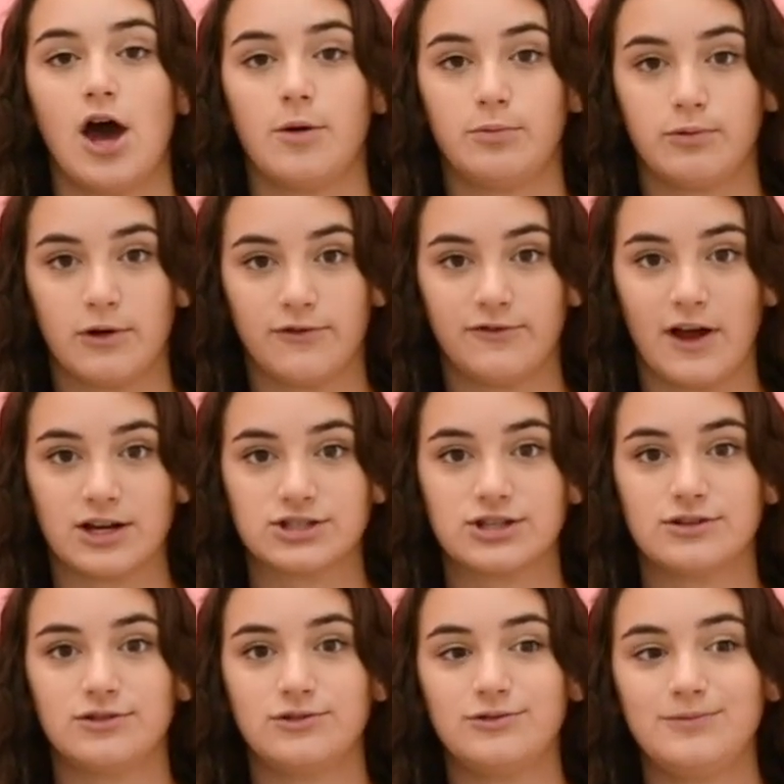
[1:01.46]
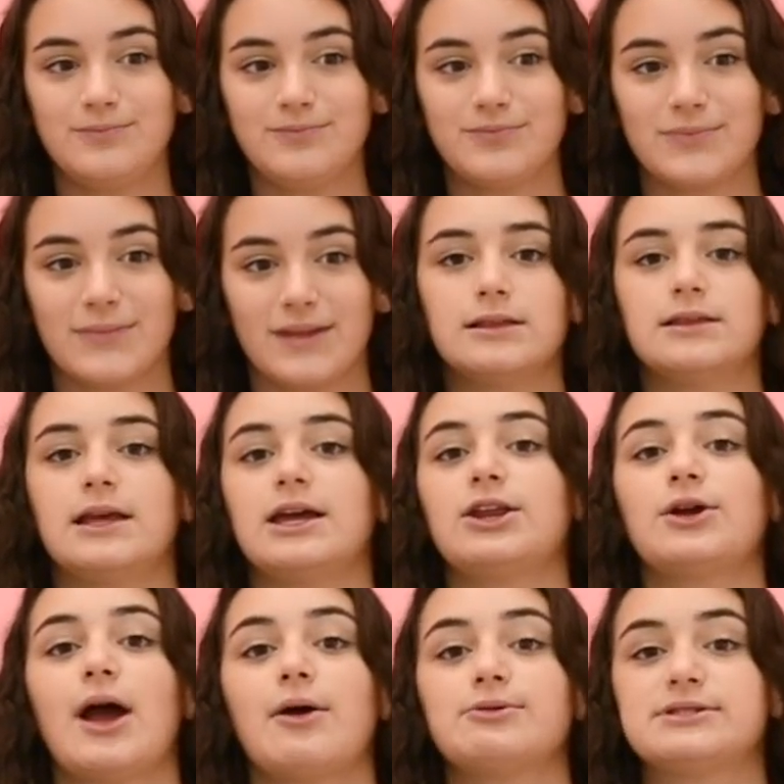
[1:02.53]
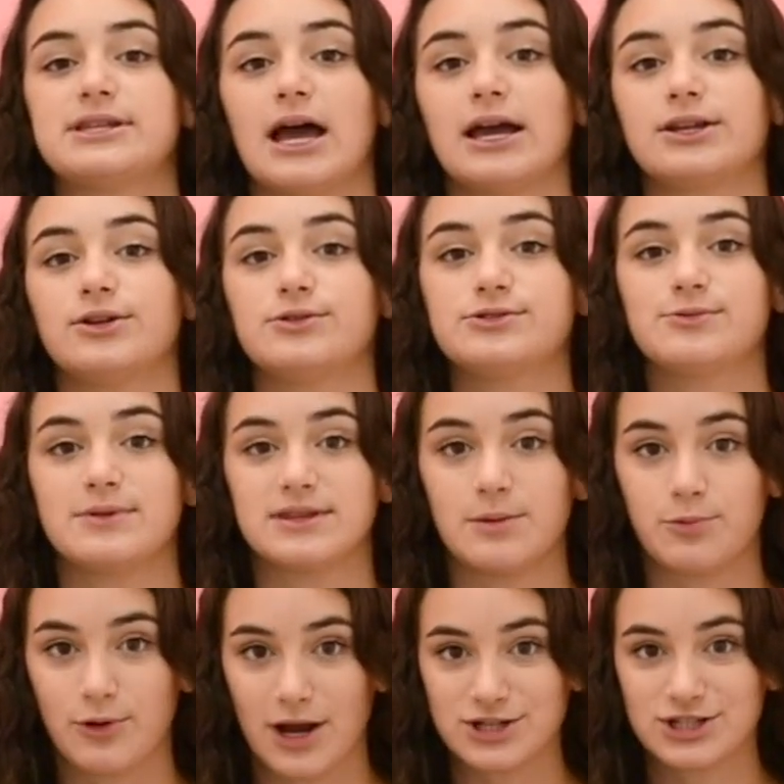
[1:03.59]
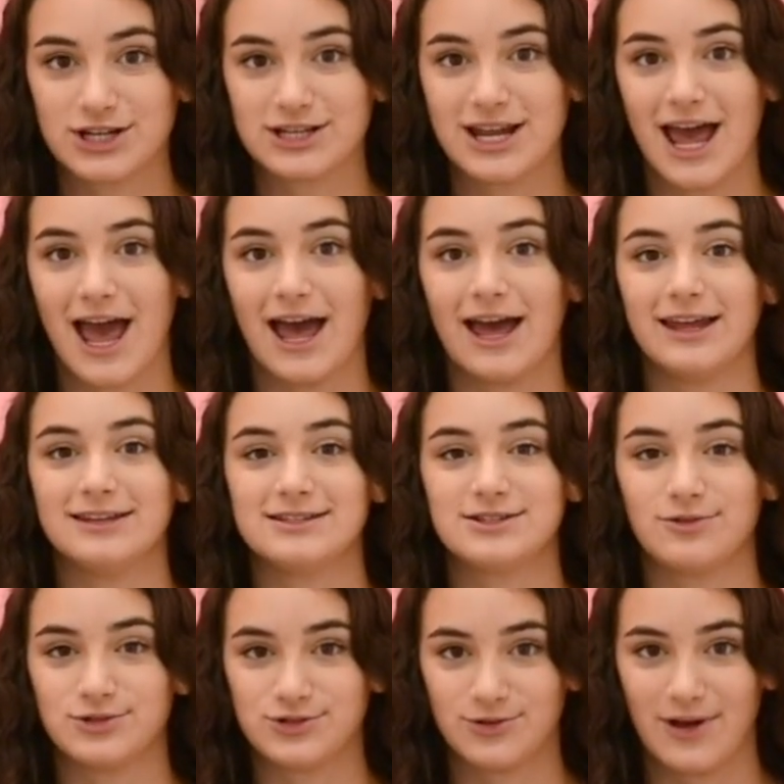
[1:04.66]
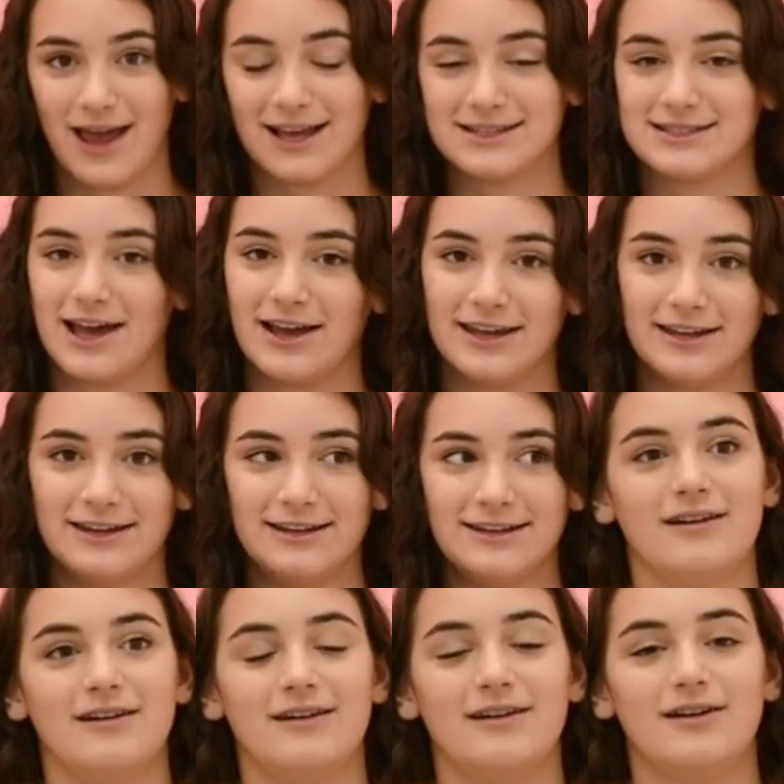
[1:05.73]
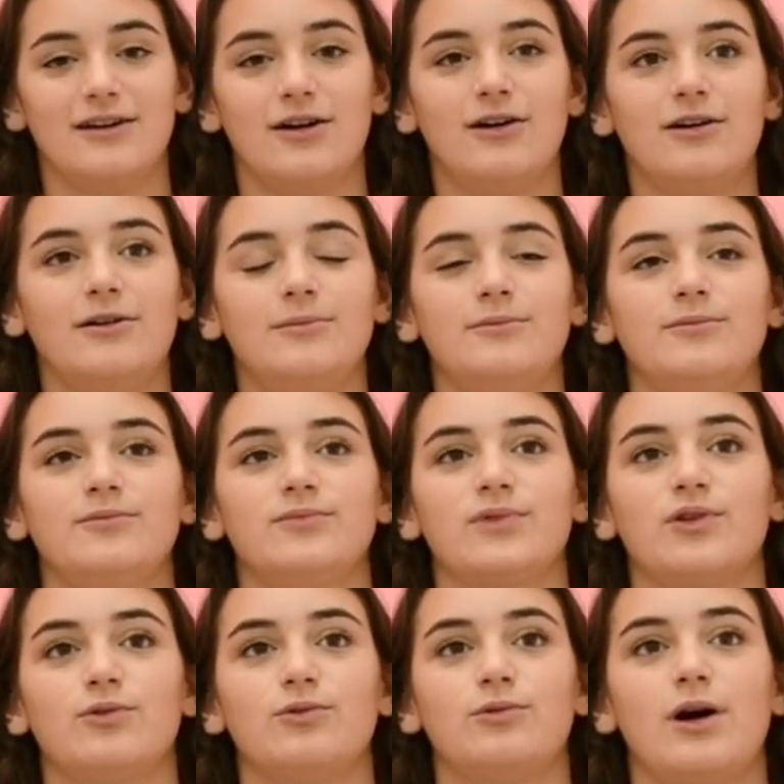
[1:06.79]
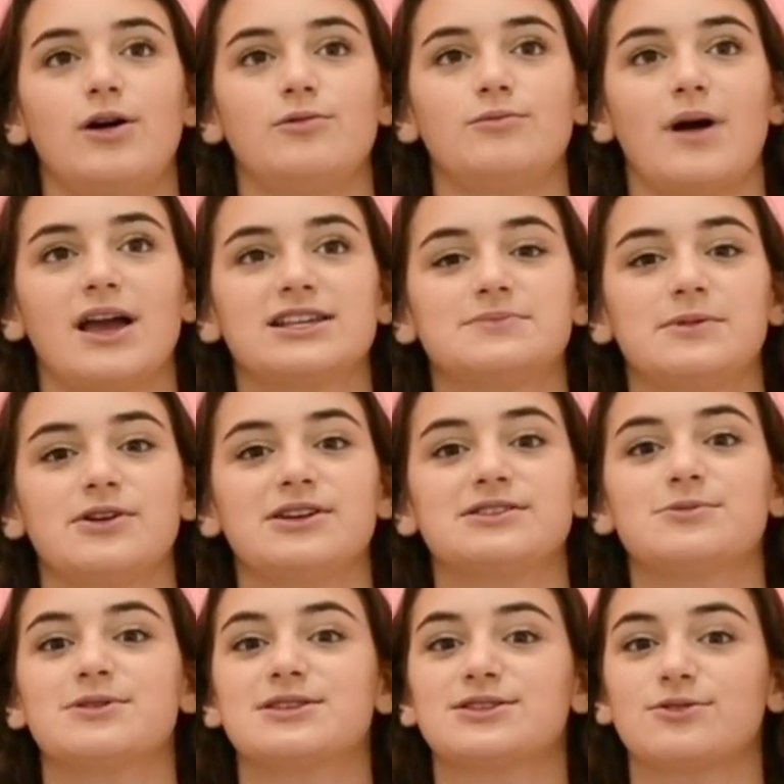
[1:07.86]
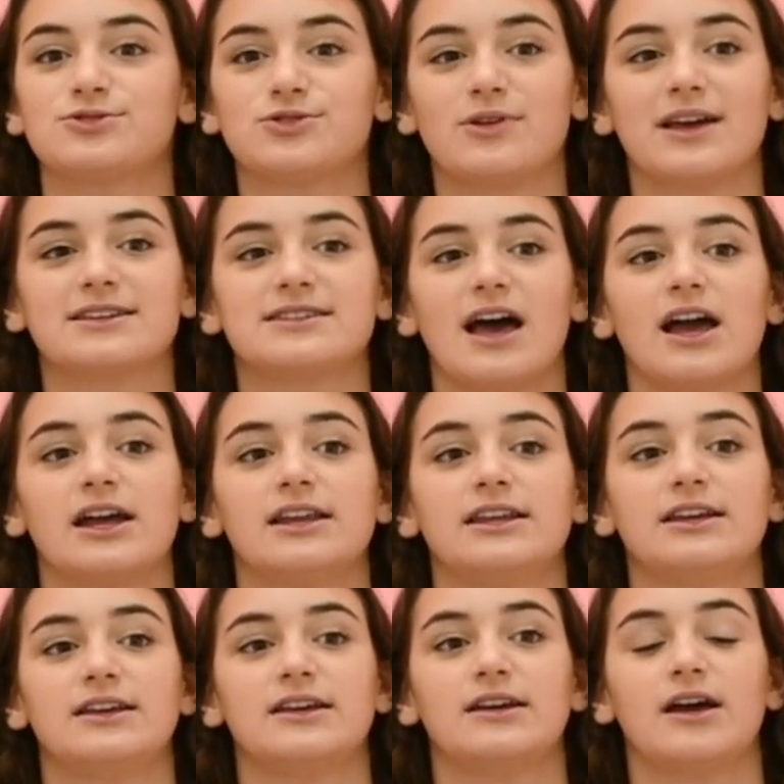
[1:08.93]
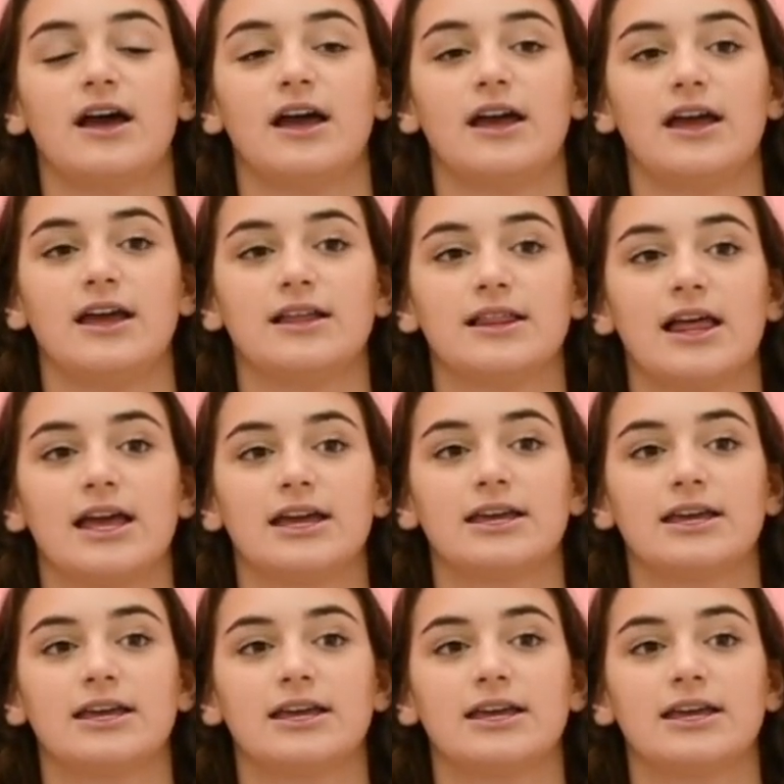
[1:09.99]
a professional. Later I was diagnosed with depression and social anxiety. Well, my experience with social anxiety, it